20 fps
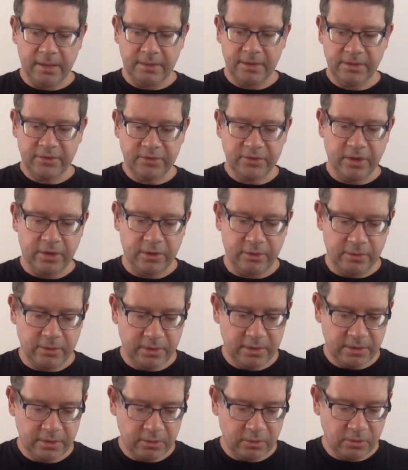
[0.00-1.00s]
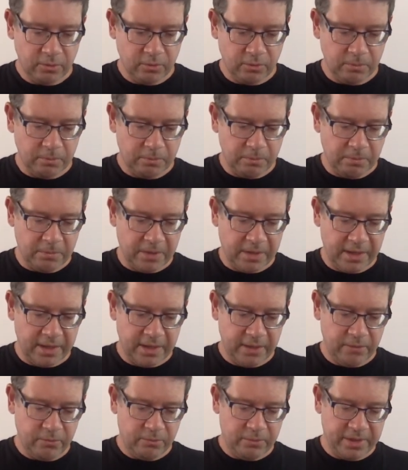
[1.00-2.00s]
So
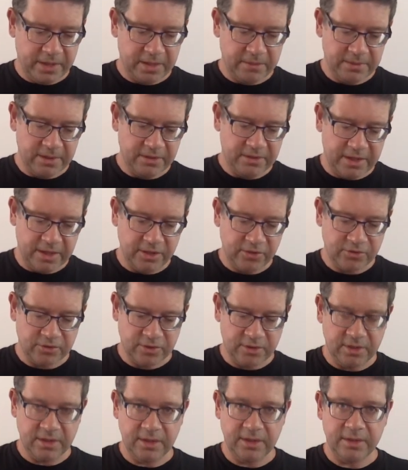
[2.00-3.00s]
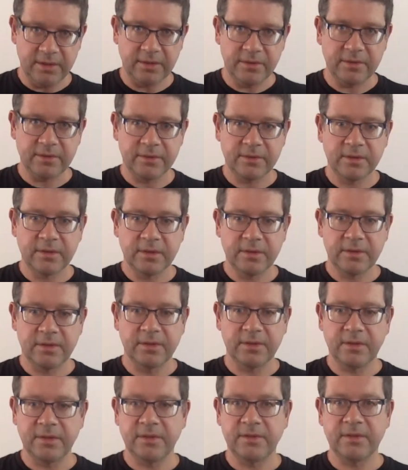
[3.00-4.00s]
my recommendation is
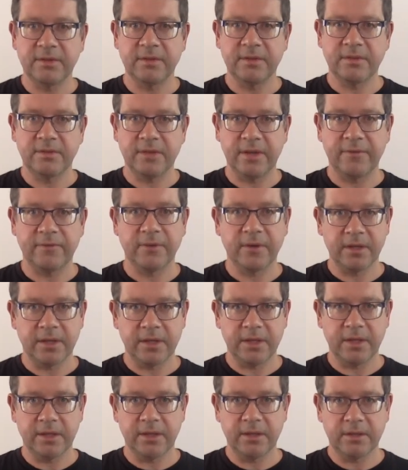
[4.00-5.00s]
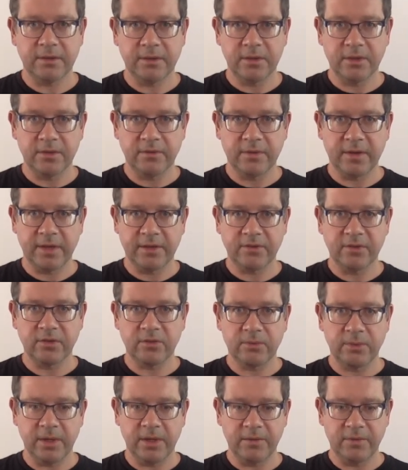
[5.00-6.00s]
that this is definitely the device
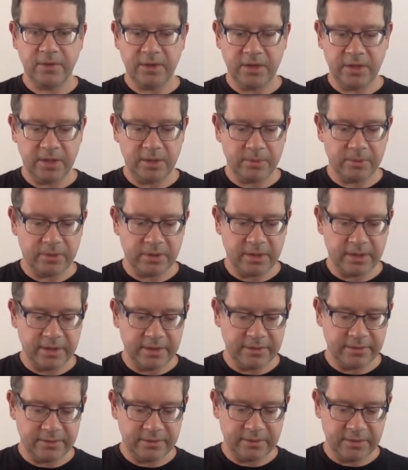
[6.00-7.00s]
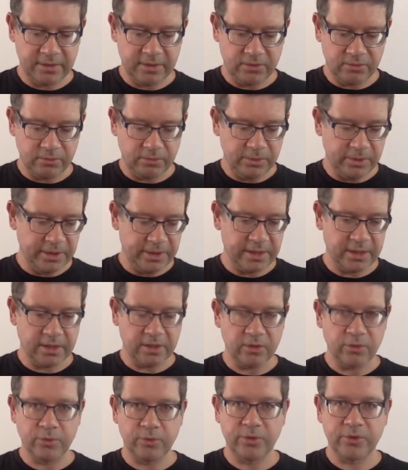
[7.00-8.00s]
that's ready for the enterprise. It's really going
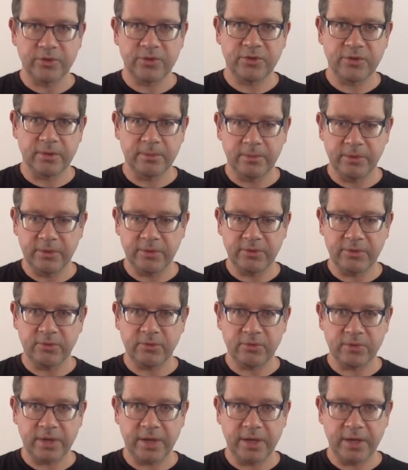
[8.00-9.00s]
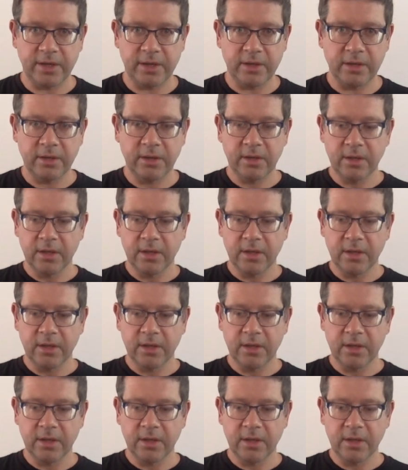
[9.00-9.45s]
to launch immersive training